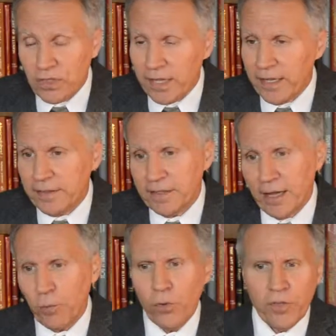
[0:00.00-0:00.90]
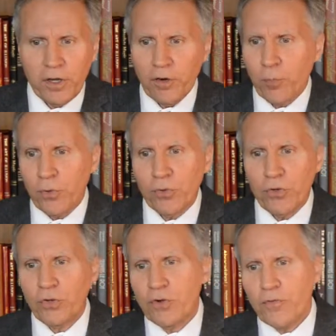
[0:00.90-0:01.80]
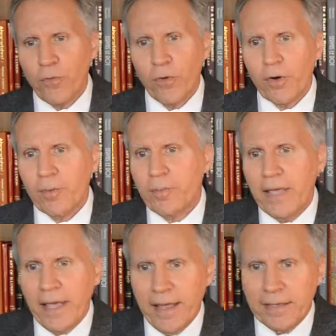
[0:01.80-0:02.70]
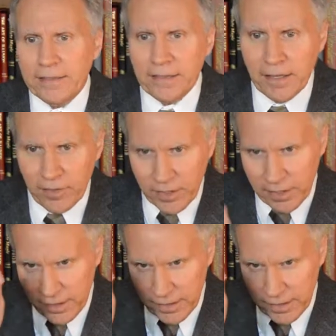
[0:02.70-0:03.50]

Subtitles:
and I wore the little blue uniform and the